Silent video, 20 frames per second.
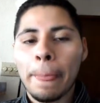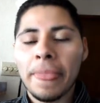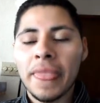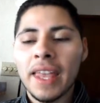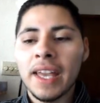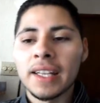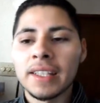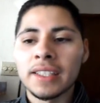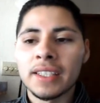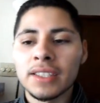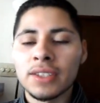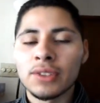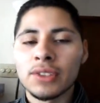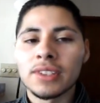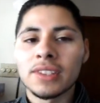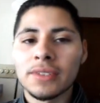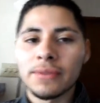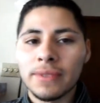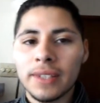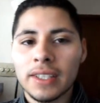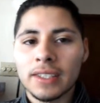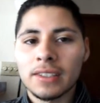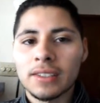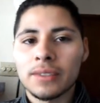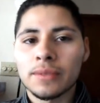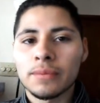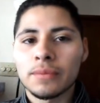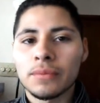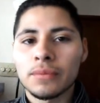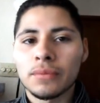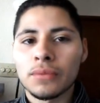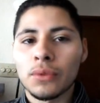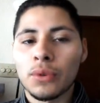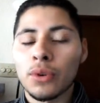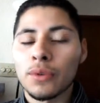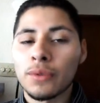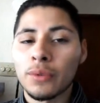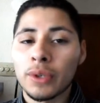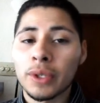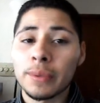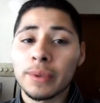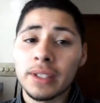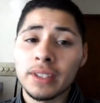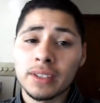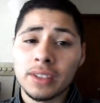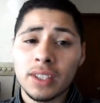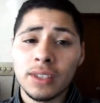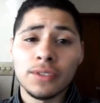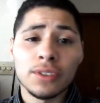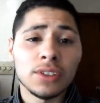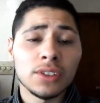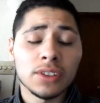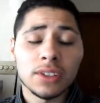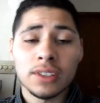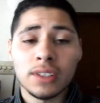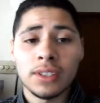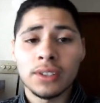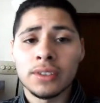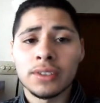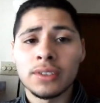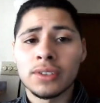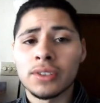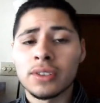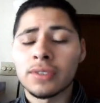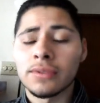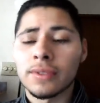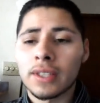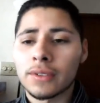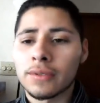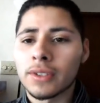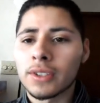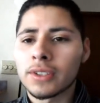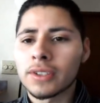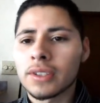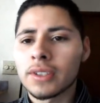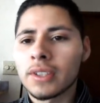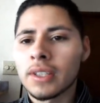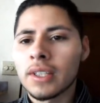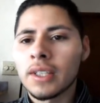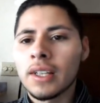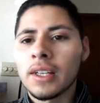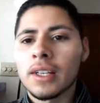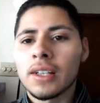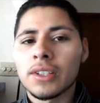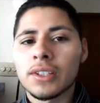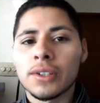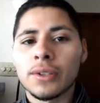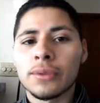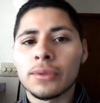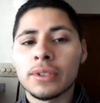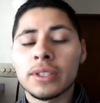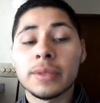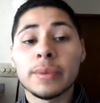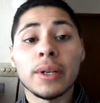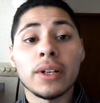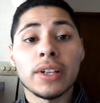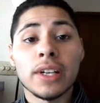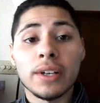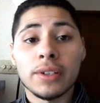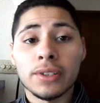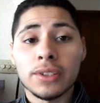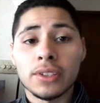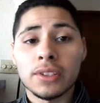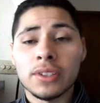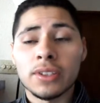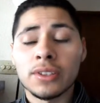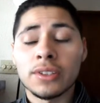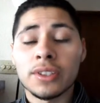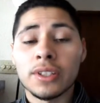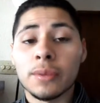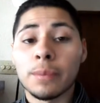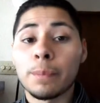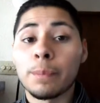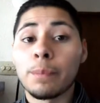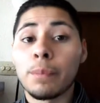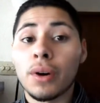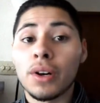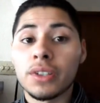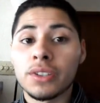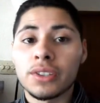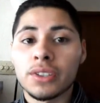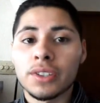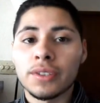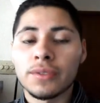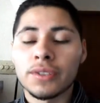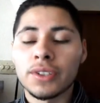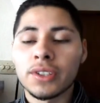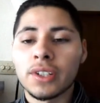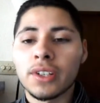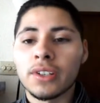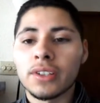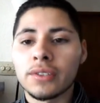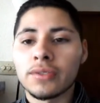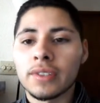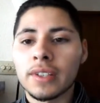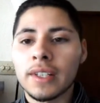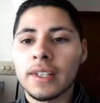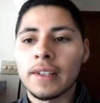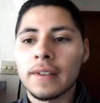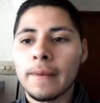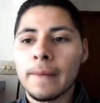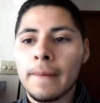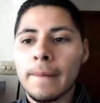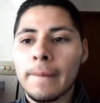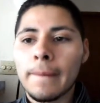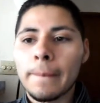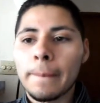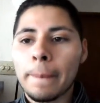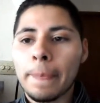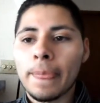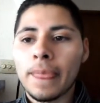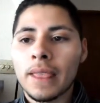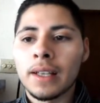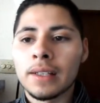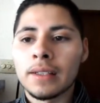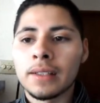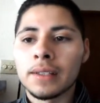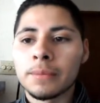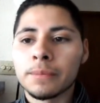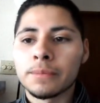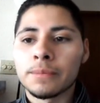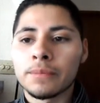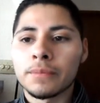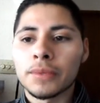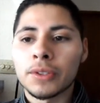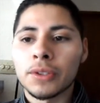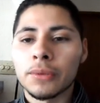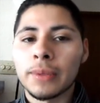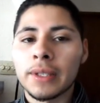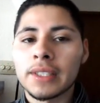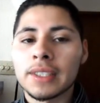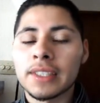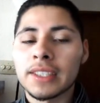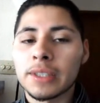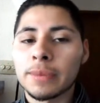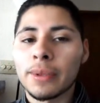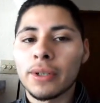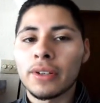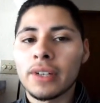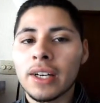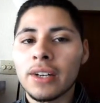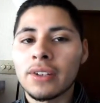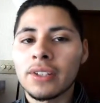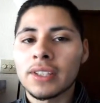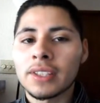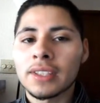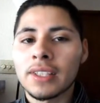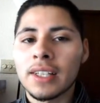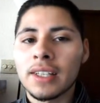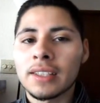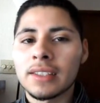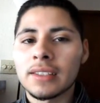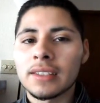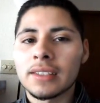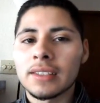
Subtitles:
and then use its effects. Or if you want to play it safe, you can just use the effect first. So spell counters, there's a bunch of good cards for that. So basically, a spell counter does not